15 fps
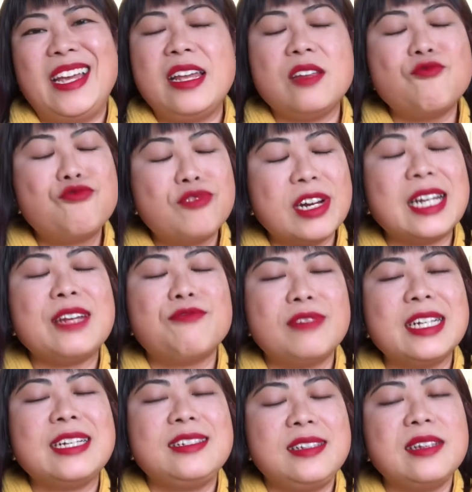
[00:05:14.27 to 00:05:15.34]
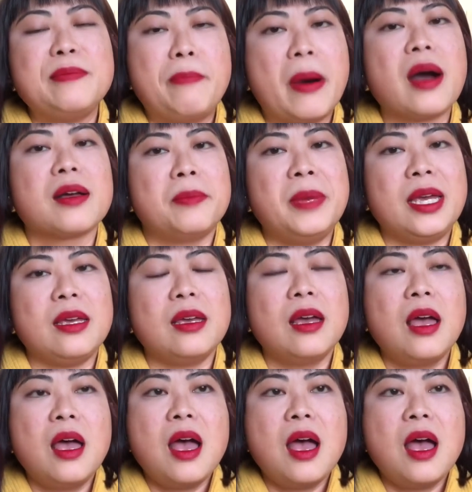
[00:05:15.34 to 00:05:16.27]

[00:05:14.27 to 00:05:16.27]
it really, really did bug me.